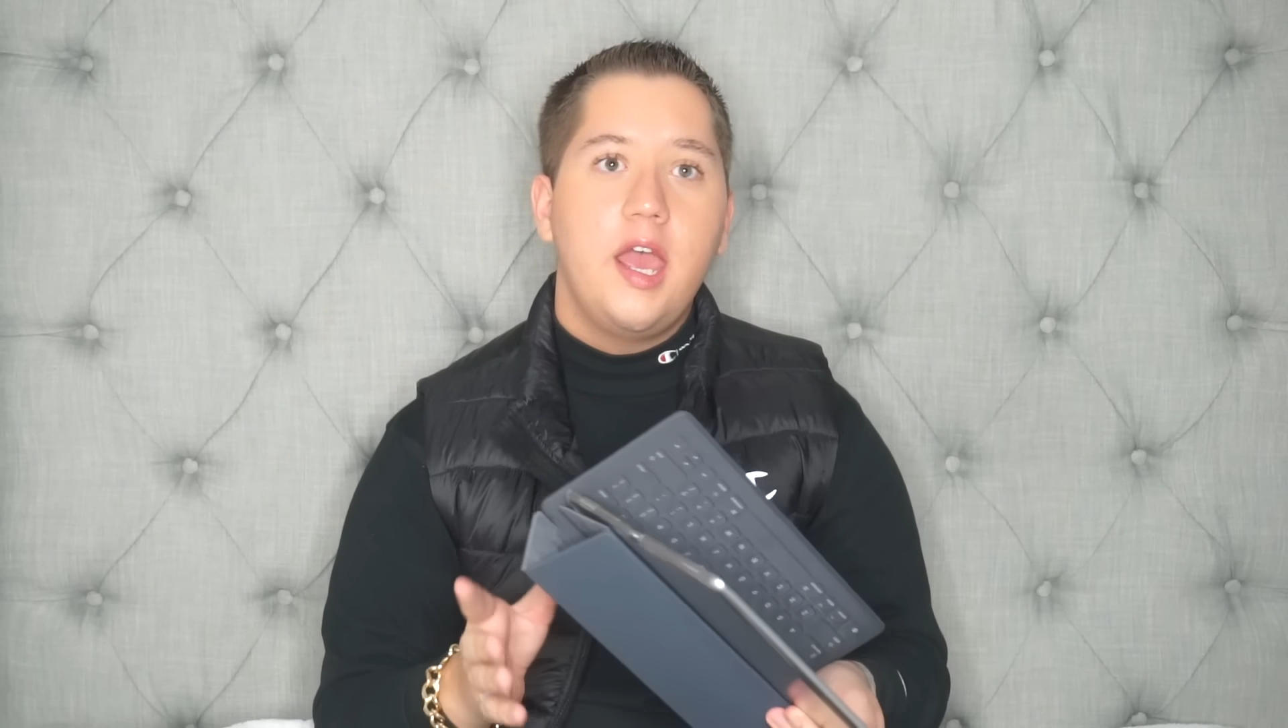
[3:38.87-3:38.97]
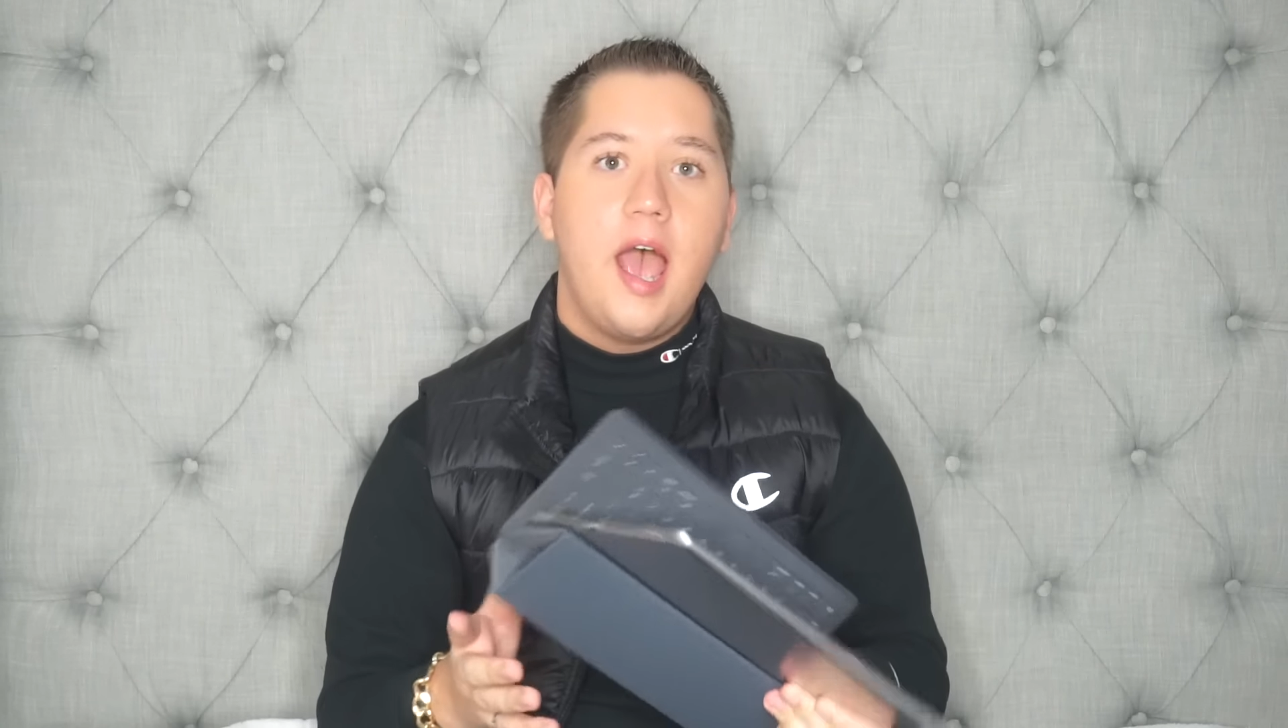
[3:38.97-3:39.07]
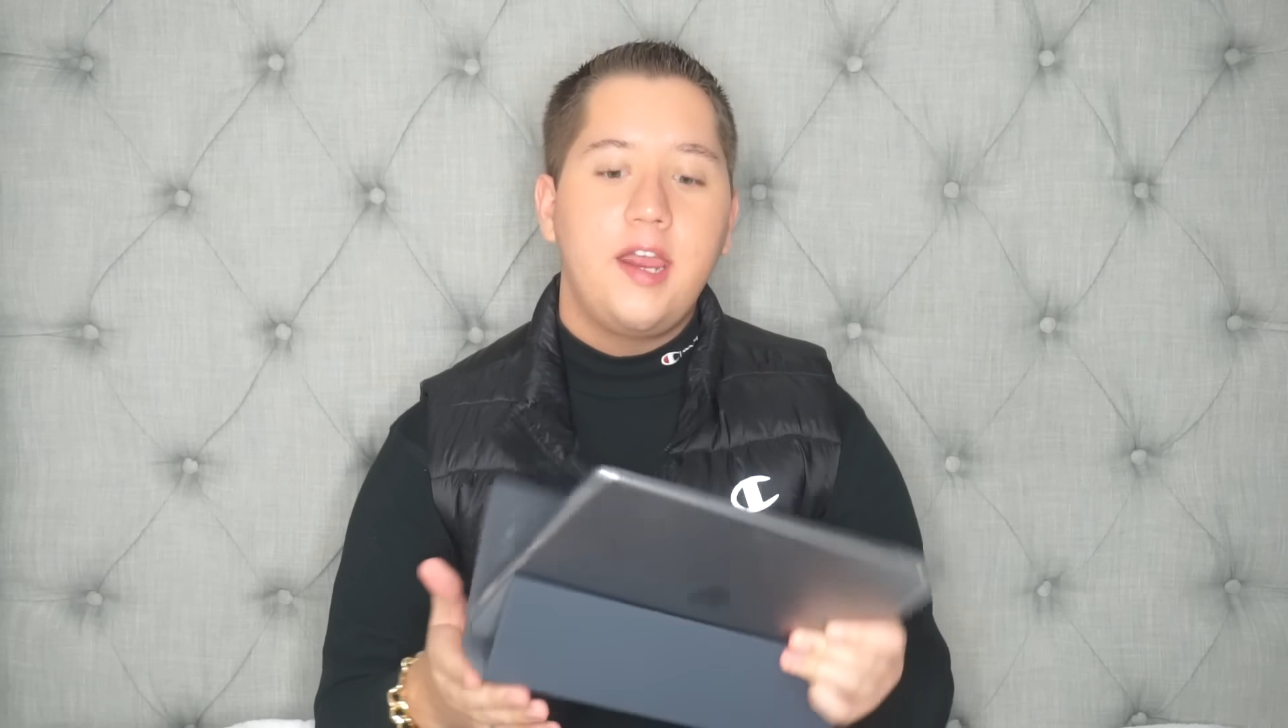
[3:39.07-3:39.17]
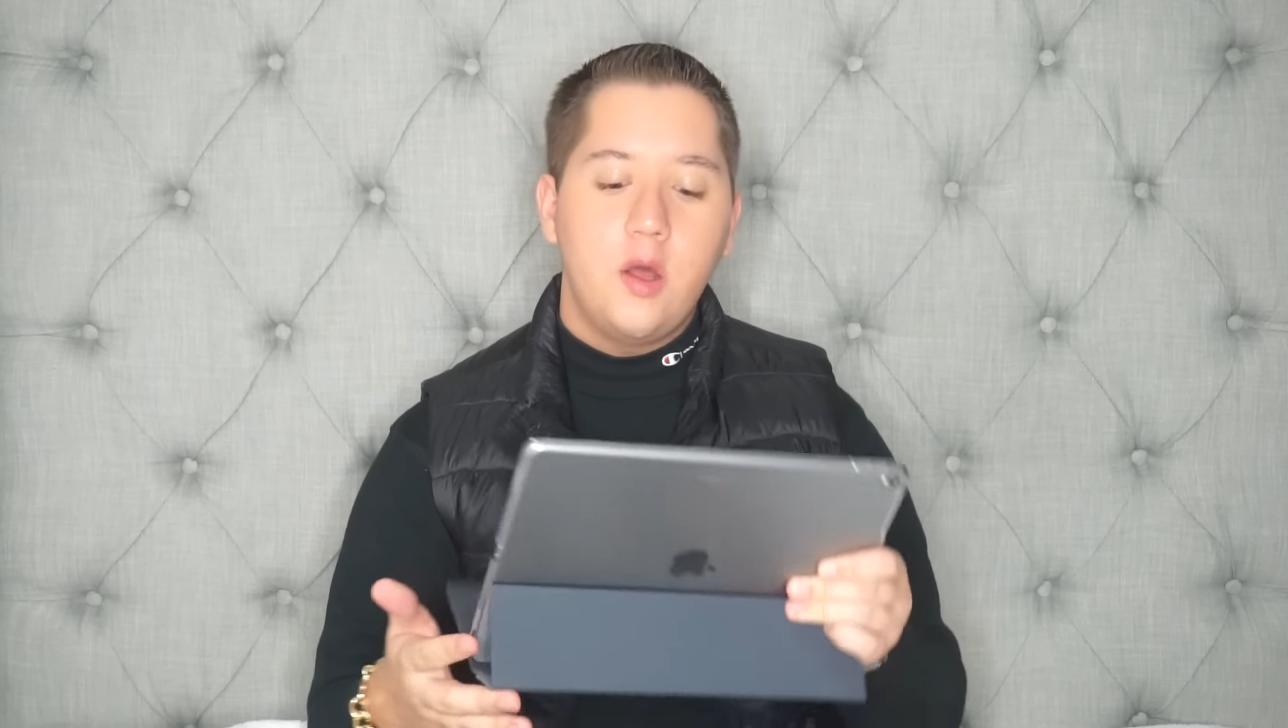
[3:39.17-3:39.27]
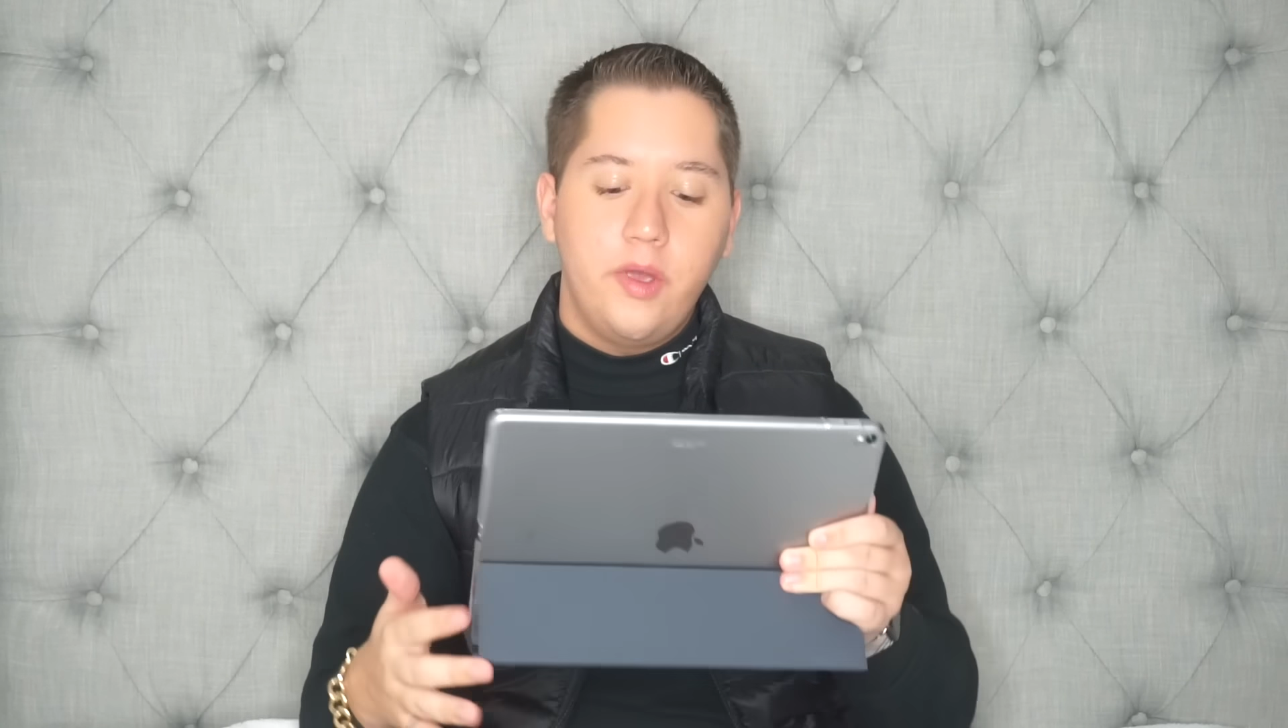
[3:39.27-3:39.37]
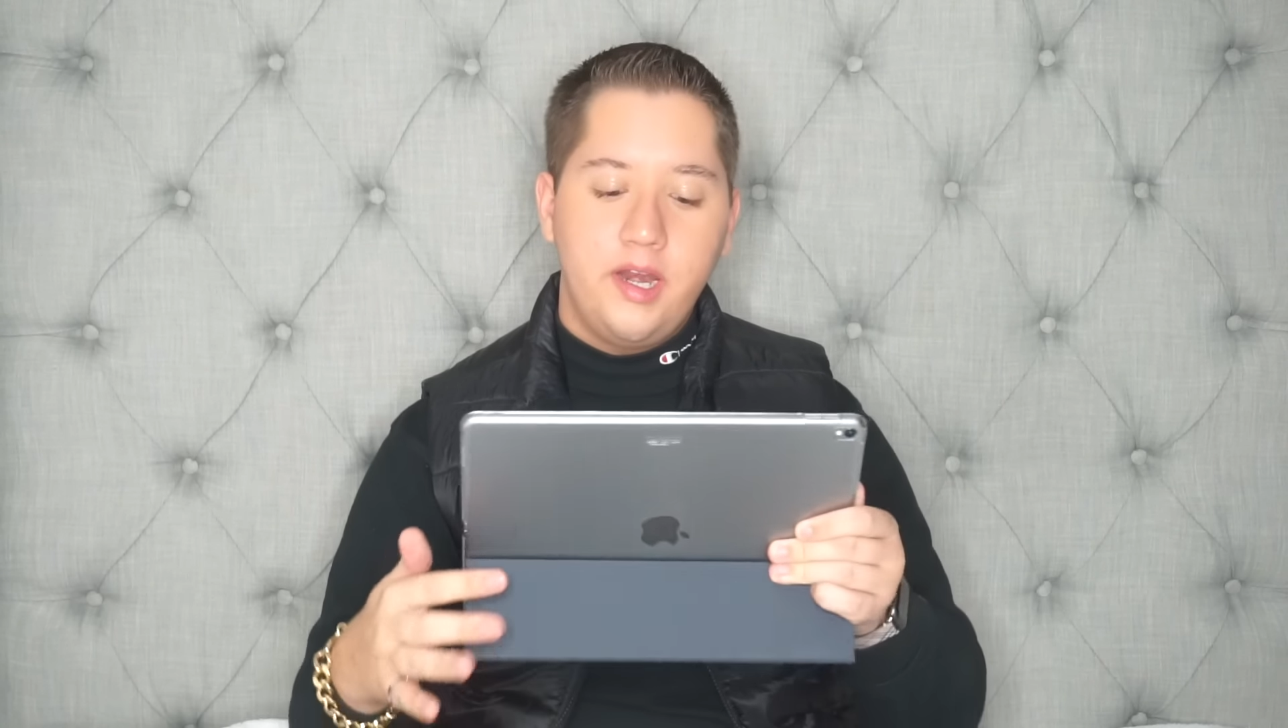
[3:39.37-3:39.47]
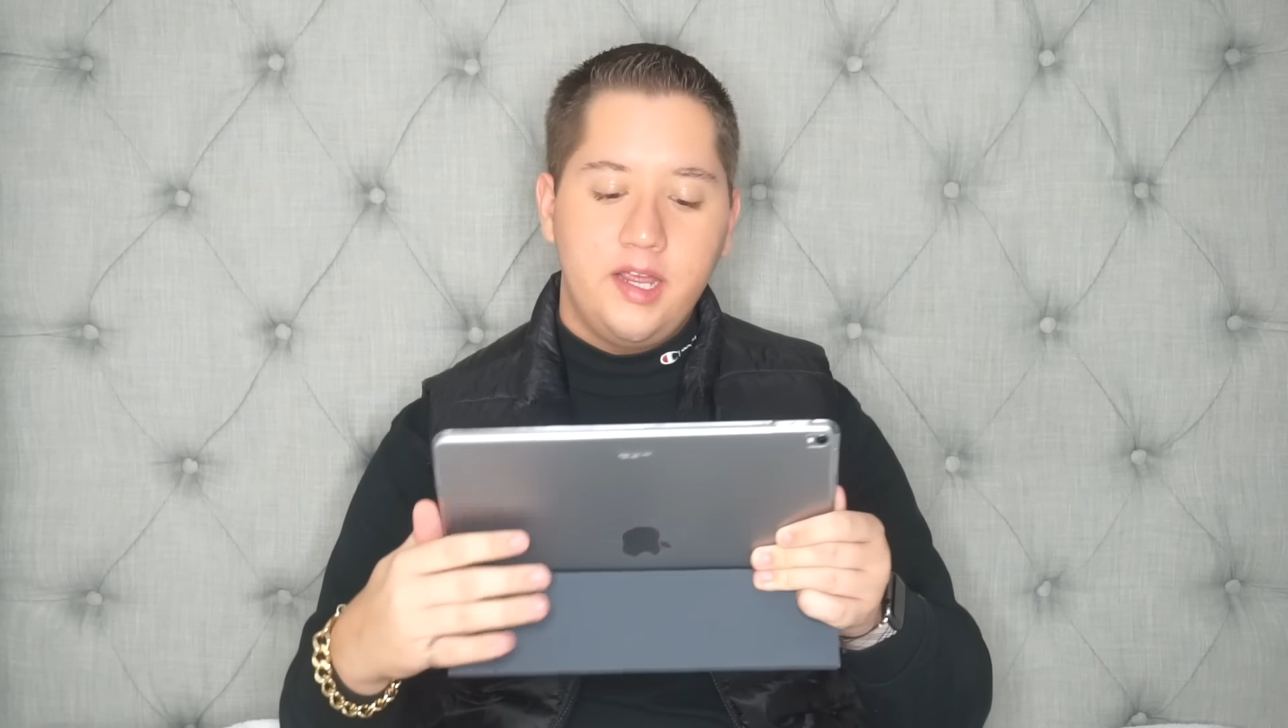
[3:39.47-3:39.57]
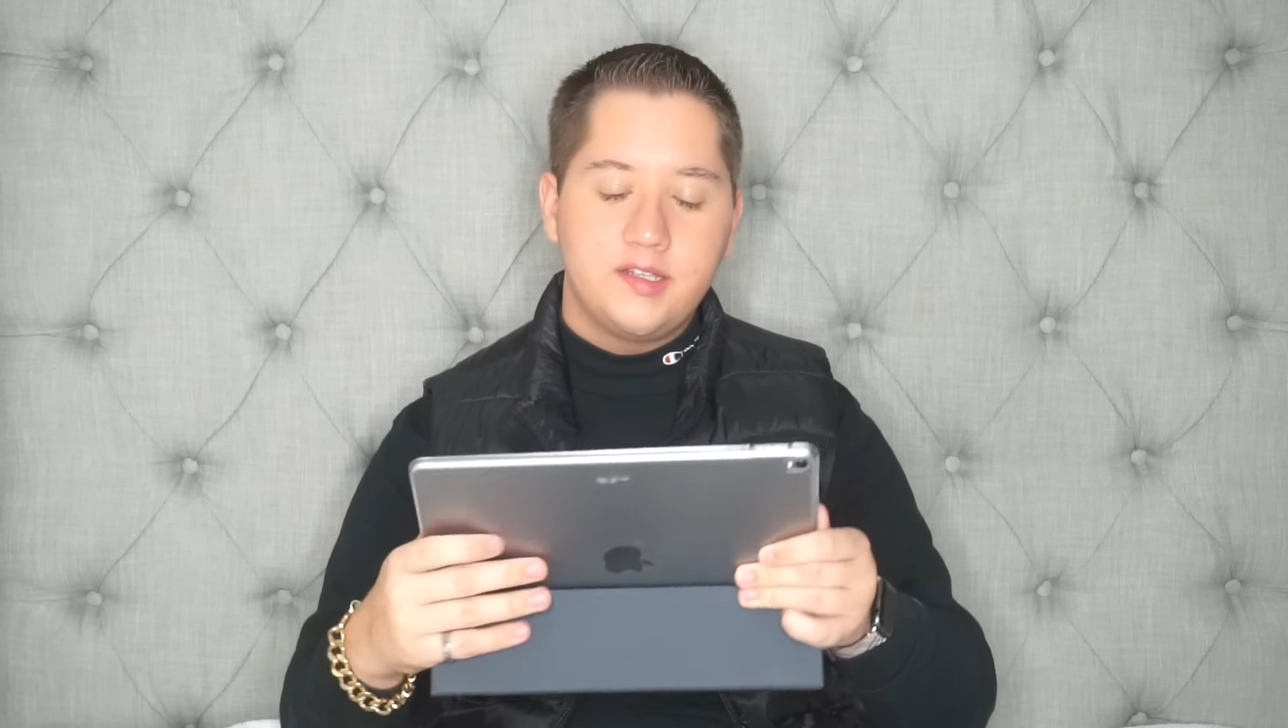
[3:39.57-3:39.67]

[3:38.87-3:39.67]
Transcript: I know it